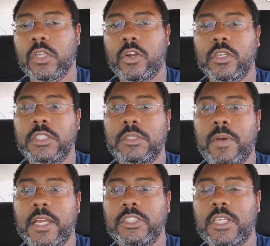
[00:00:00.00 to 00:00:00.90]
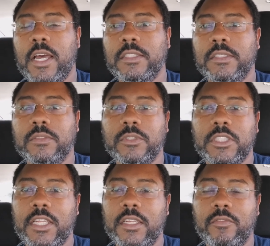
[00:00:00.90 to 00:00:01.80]
early spy shots, which
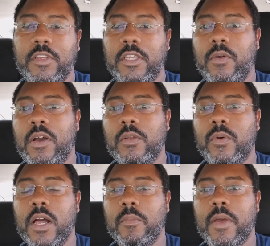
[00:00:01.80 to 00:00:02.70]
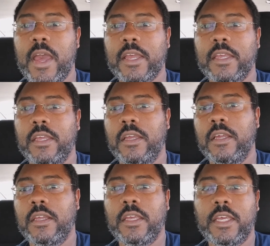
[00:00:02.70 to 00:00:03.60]
I did a video on a while back.
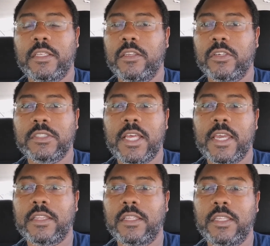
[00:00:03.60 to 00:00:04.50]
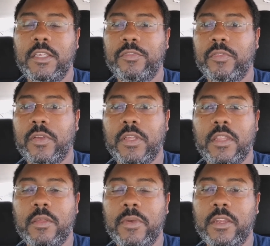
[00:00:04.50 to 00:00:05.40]
It looks like the Leaf
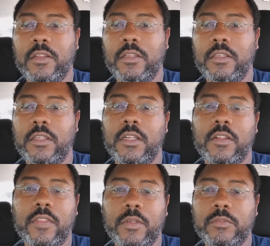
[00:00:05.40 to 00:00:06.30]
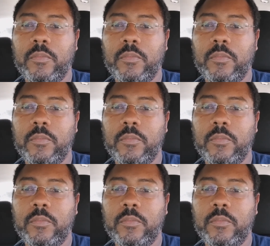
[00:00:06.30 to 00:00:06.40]
in the middle, the